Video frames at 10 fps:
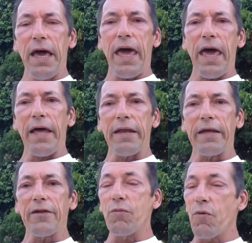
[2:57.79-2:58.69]
And
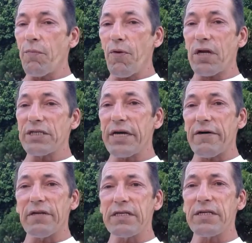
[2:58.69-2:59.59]
the more products you
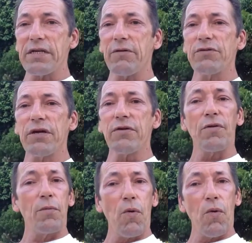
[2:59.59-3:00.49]
have listed out there,
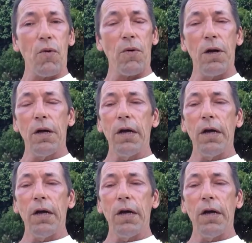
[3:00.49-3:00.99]
the more